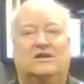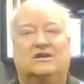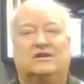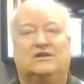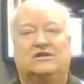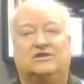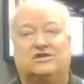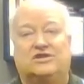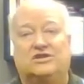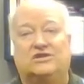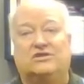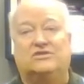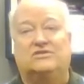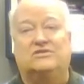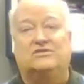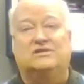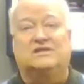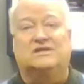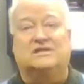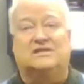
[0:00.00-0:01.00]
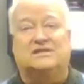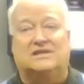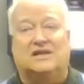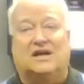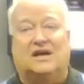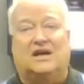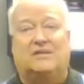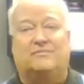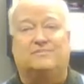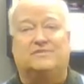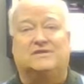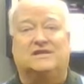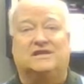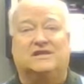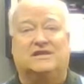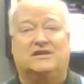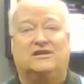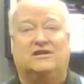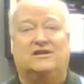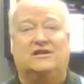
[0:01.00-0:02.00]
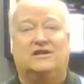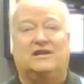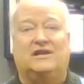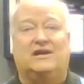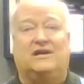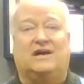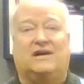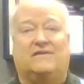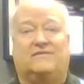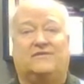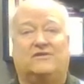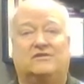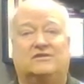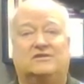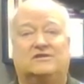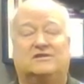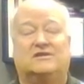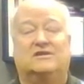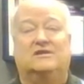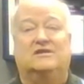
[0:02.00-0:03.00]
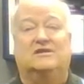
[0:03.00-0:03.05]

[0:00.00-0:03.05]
choose to stop security efforts